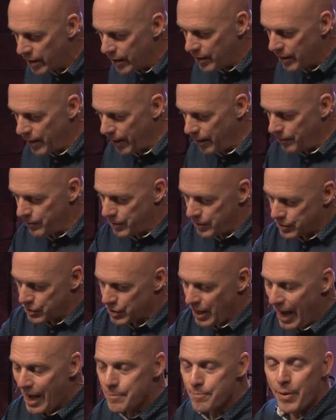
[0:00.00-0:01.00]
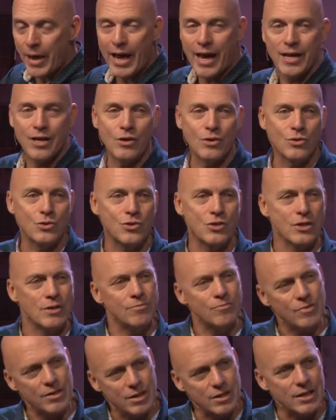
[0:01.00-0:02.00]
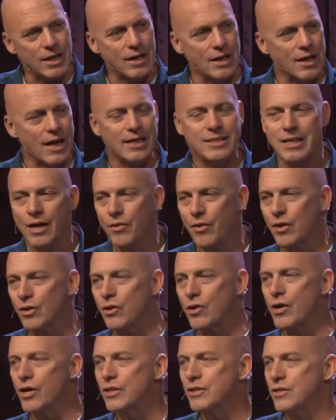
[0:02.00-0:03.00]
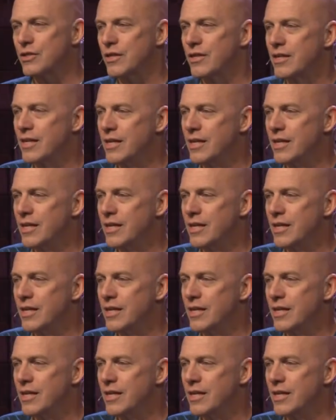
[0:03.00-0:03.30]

the side panels and kind of liked how they looked.